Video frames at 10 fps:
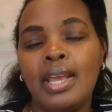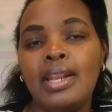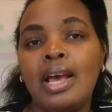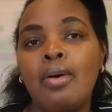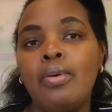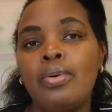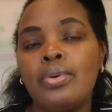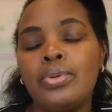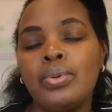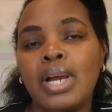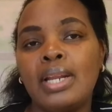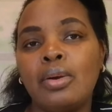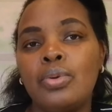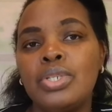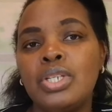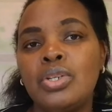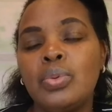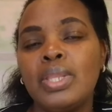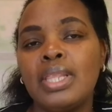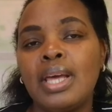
And now you can continue with